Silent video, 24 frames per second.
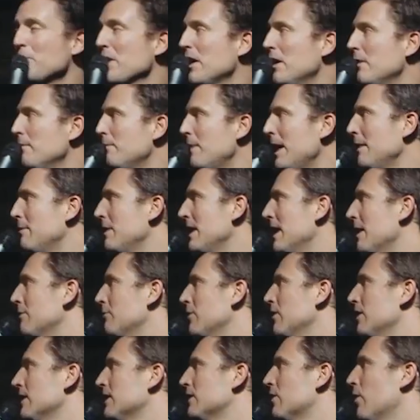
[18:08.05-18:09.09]
baby, I'm
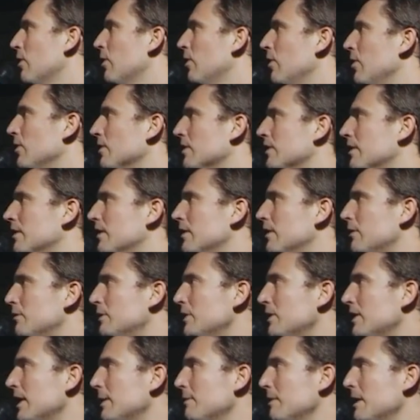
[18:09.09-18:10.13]
really cold. Will you
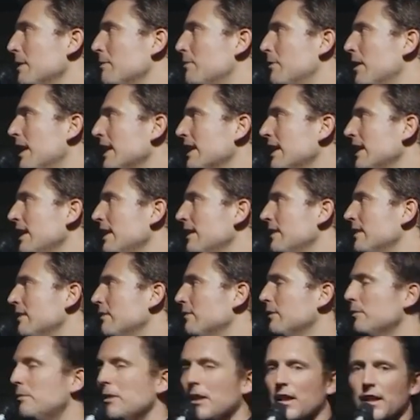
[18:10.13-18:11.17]
get me a blanket? We'd
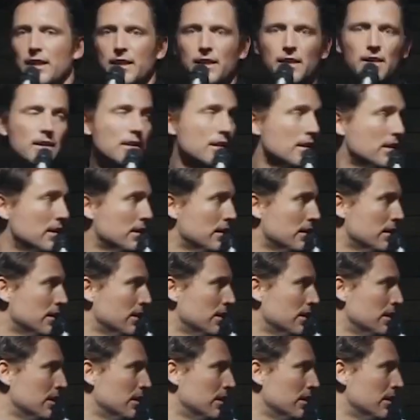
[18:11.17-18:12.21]
be like,
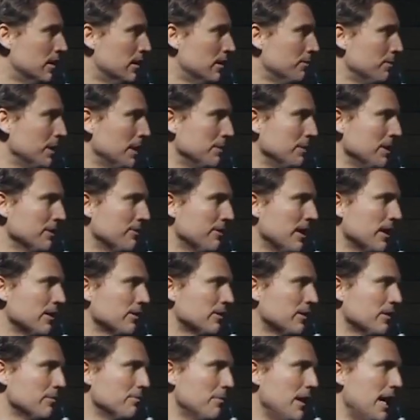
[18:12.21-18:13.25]
baby, if I don't
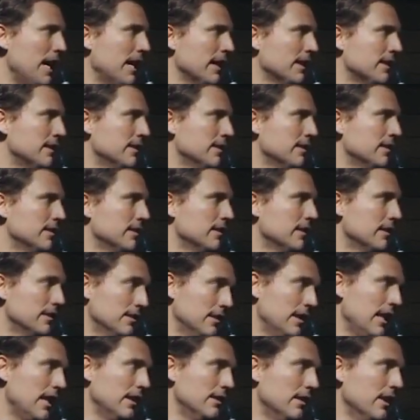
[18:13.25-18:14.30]
come back,
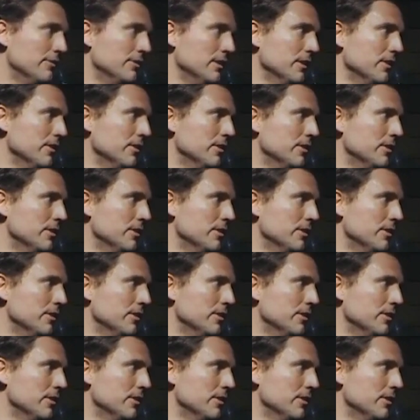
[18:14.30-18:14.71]
I love you.